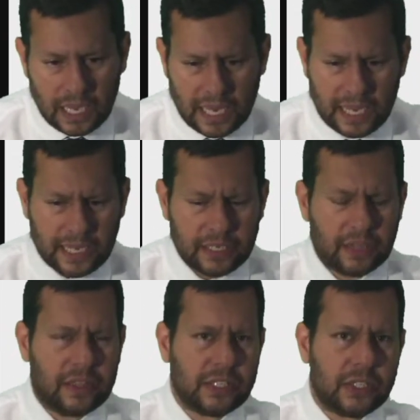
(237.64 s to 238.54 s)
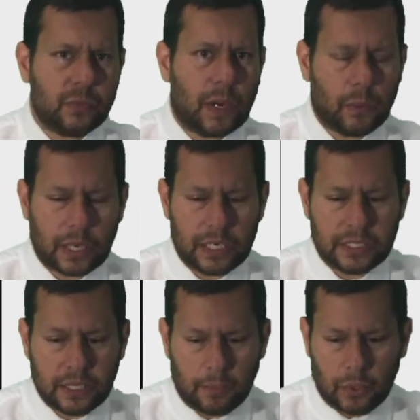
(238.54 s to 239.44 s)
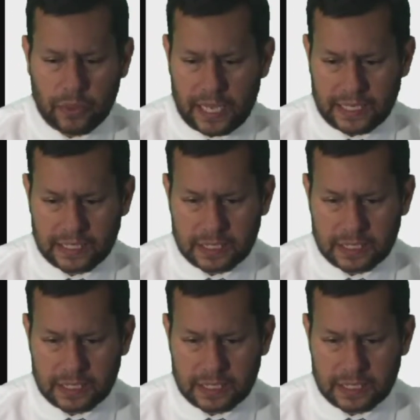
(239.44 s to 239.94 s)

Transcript: And this is where we're going to double that